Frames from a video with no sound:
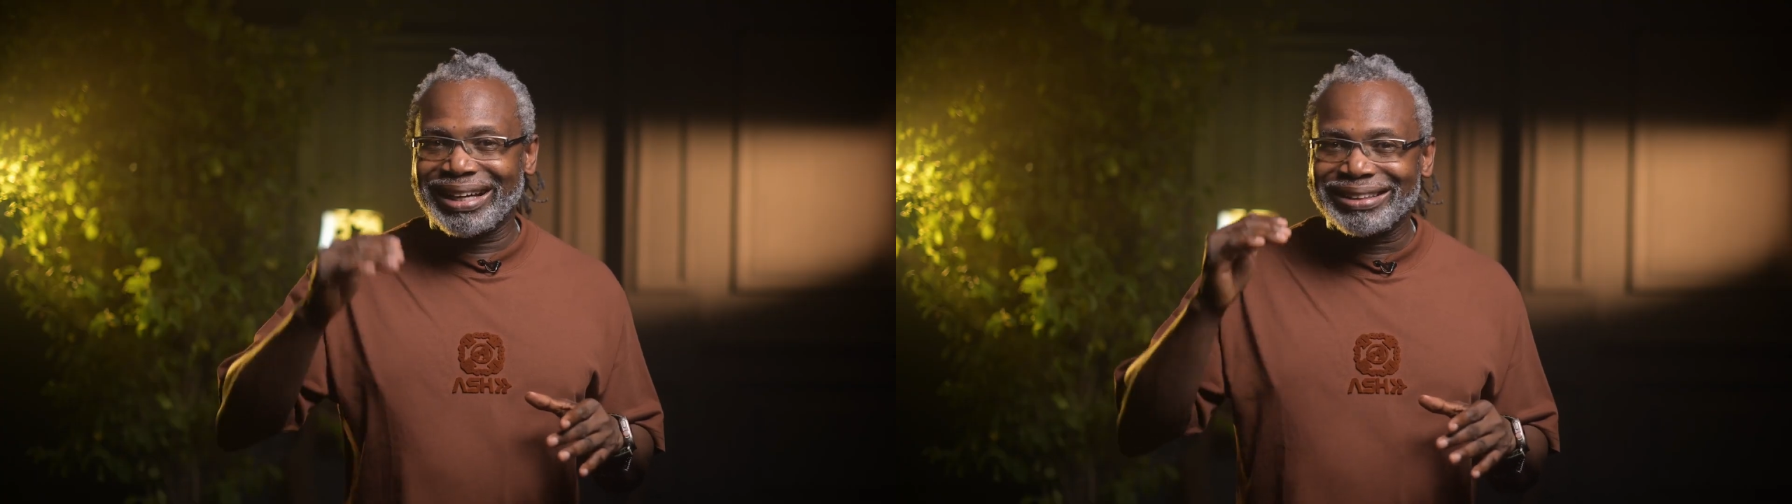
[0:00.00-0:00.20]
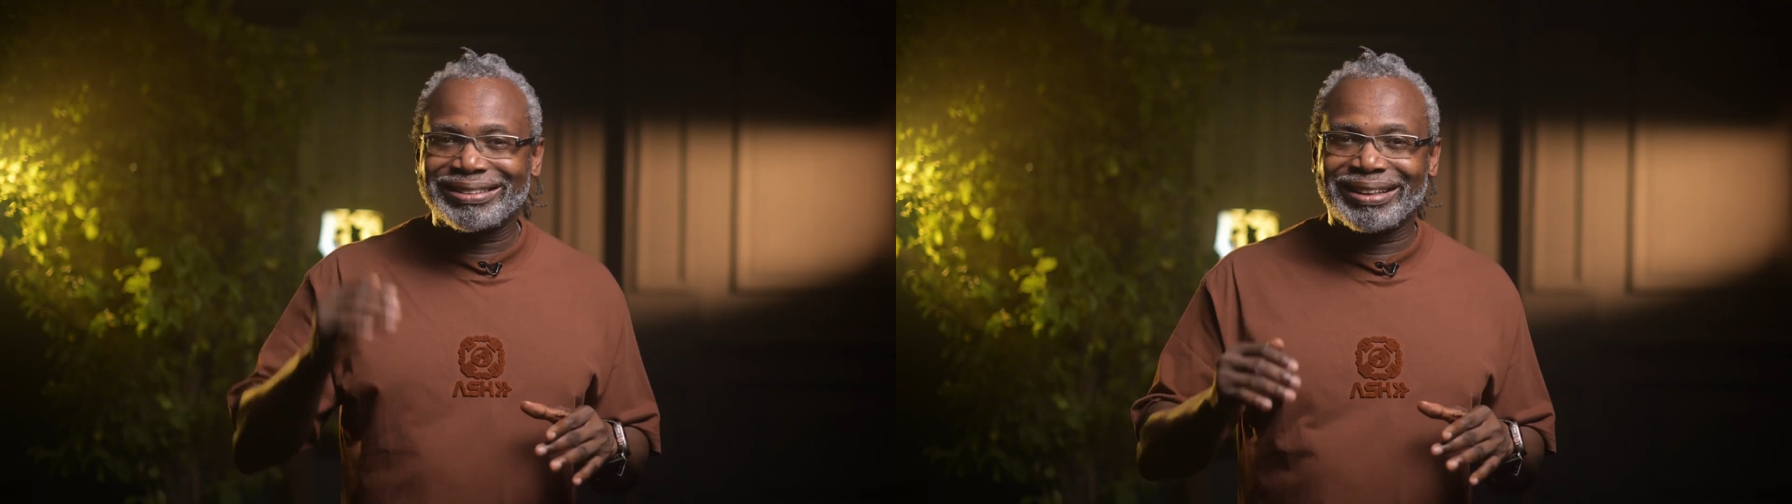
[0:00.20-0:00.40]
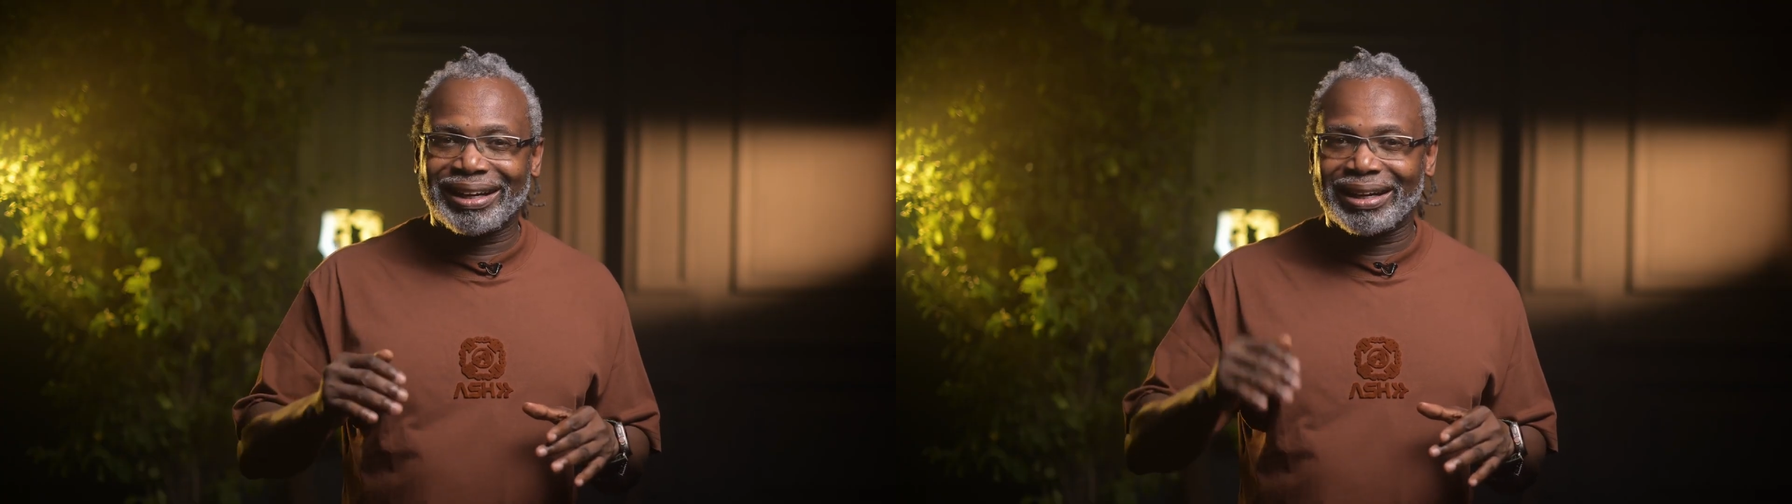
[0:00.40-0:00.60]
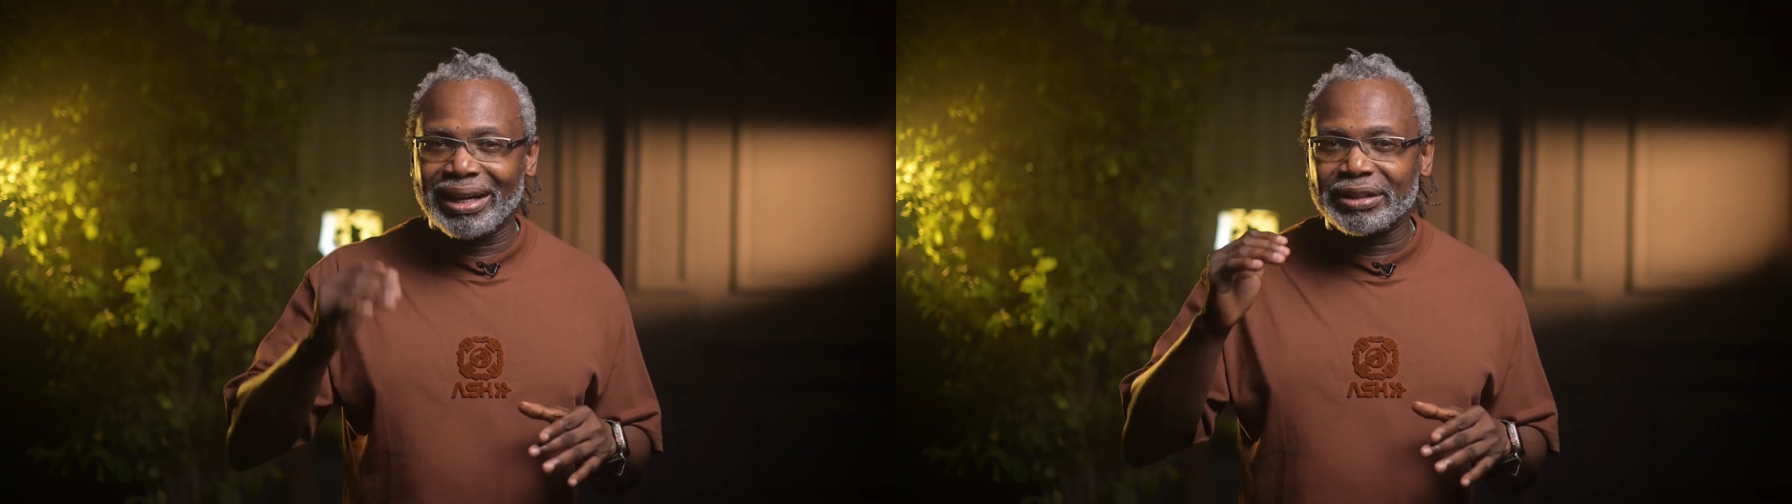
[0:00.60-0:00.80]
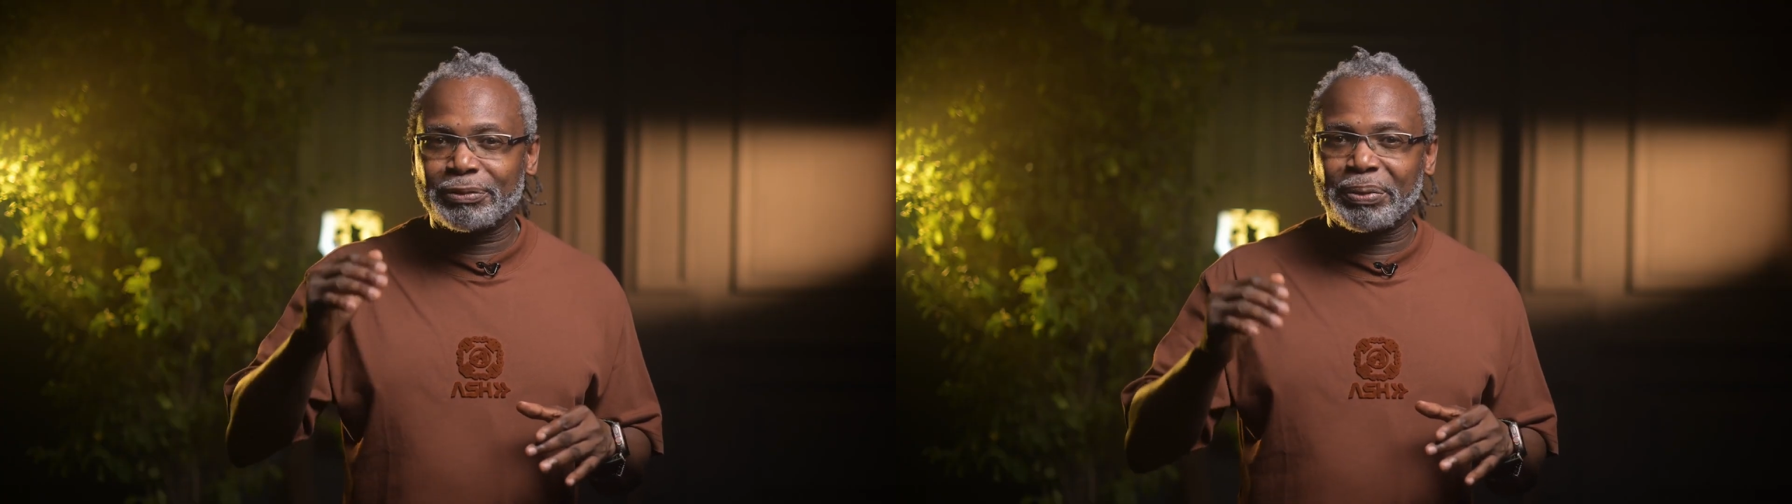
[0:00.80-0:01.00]
sync
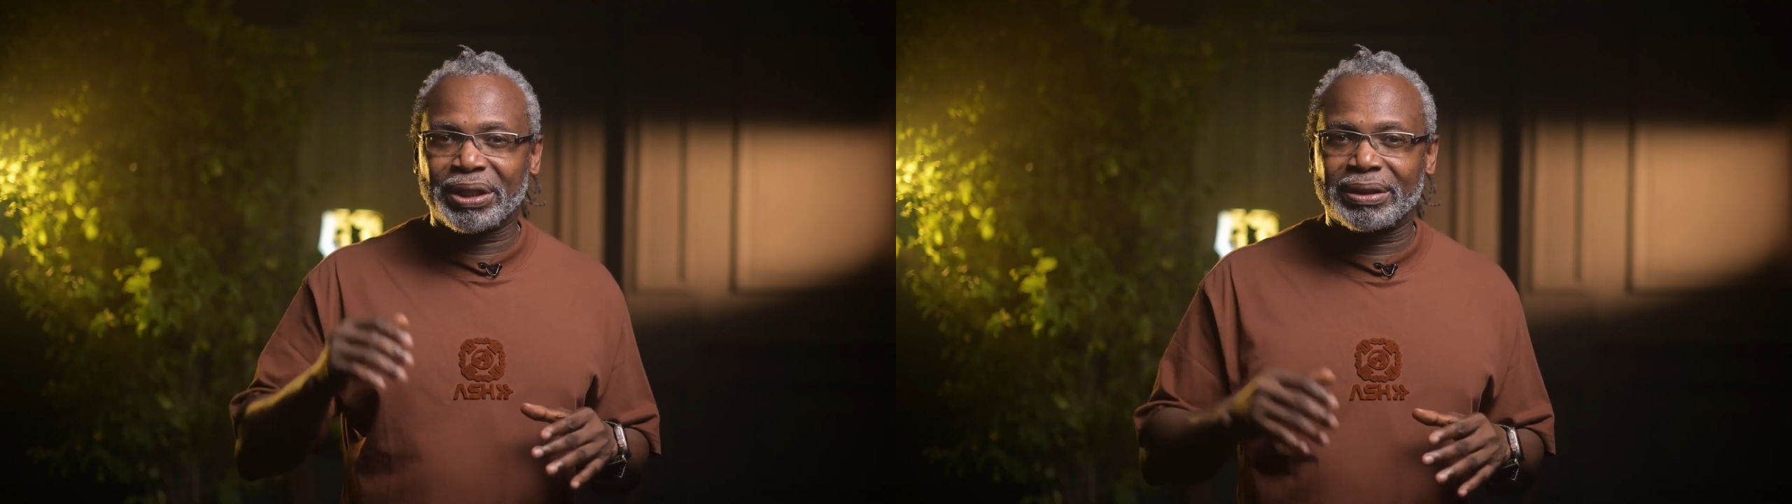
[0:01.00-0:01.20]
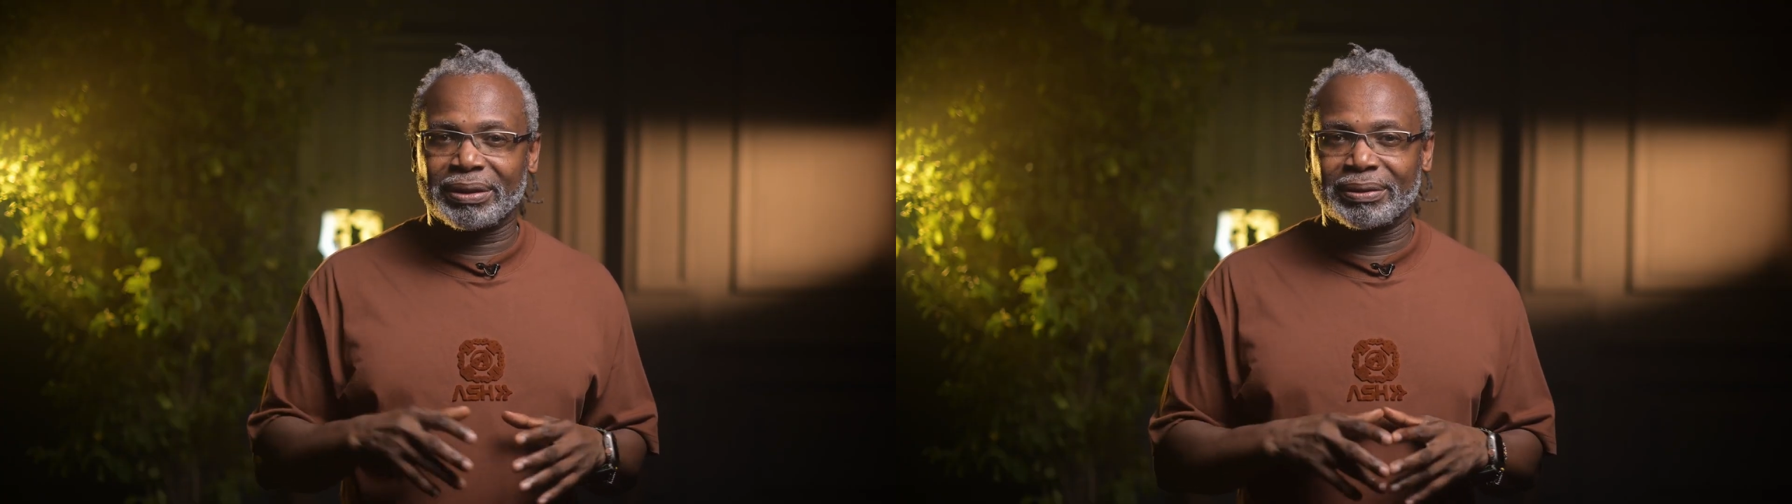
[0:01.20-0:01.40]
speed.